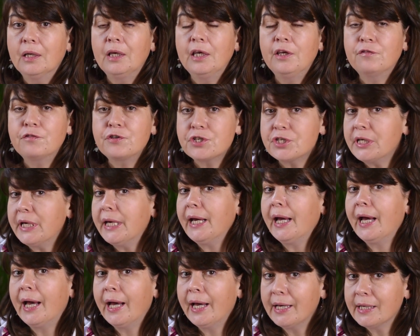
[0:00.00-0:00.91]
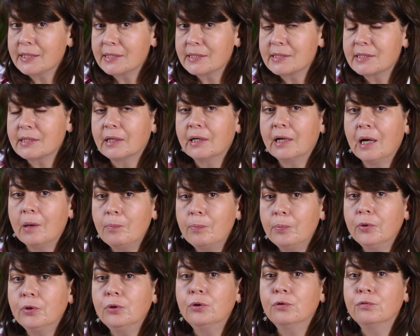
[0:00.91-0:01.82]
If she has a
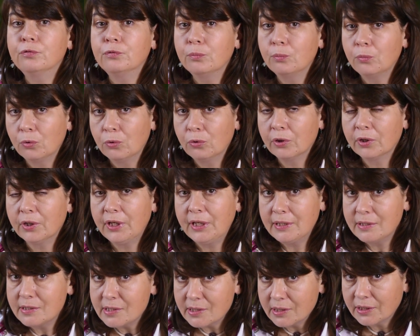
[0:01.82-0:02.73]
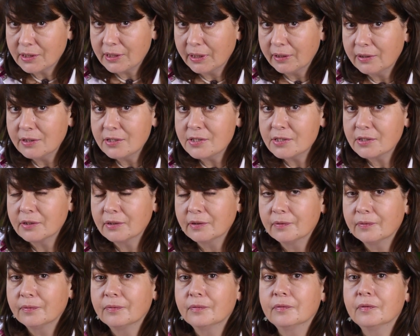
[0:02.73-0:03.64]
couple of more incidents,
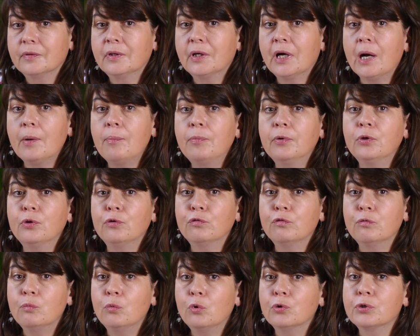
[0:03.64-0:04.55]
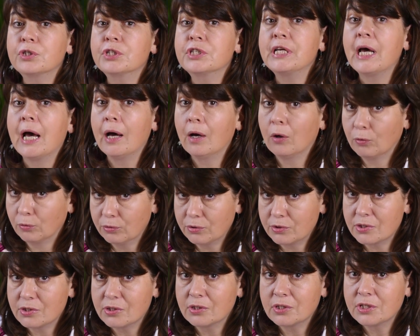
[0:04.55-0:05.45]
couple of more
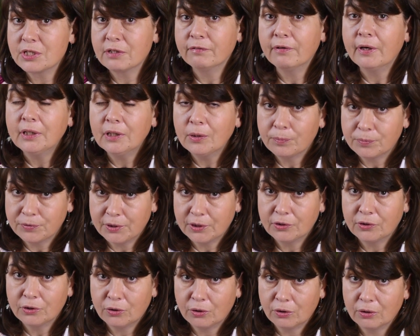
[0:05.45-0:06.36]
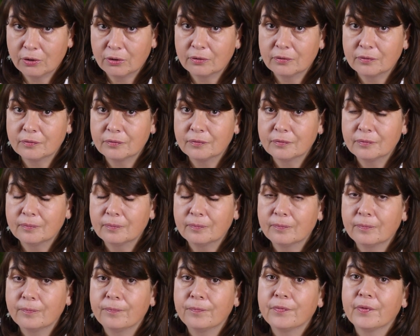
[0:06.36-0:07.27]
doubts developed in her,
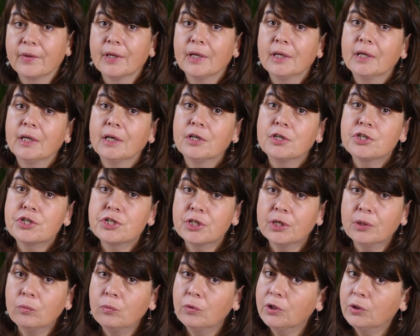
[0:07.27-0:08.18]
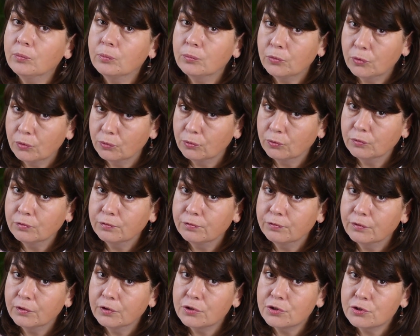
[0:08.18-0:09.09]
she will
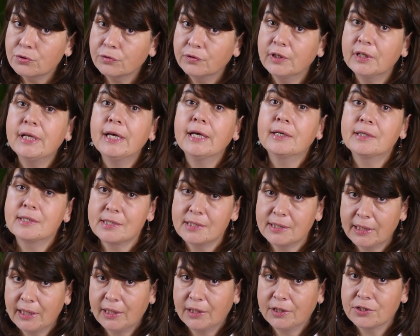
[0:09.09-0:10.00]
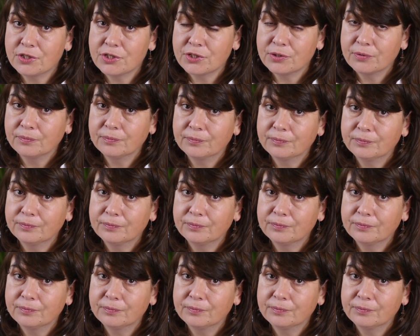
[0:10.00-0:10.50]
move to the next stage,